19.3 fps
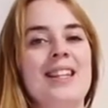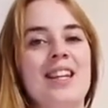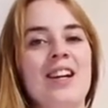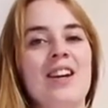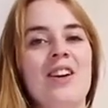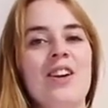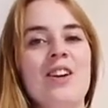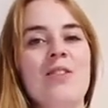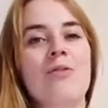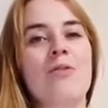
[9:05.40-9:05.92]
they
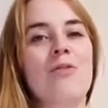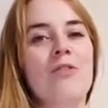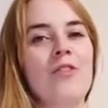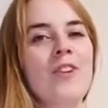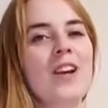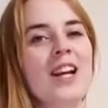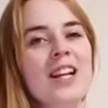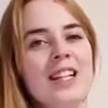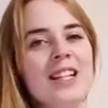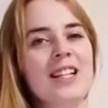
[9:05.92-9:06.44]
are
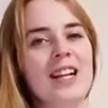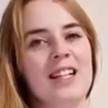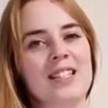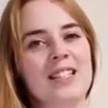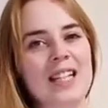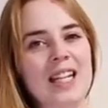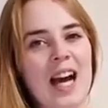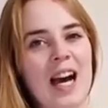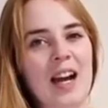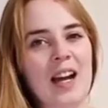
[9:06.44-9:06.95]
really
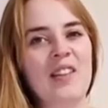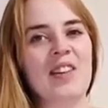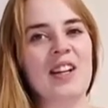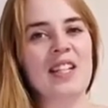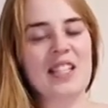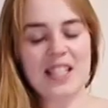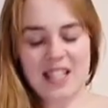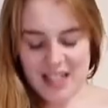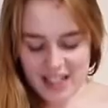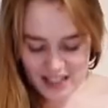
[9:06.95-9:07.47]
nicely
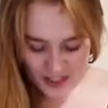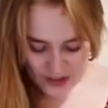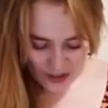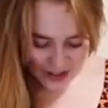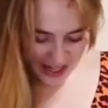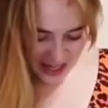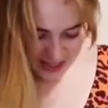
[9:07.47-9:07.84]
high-waisted, so you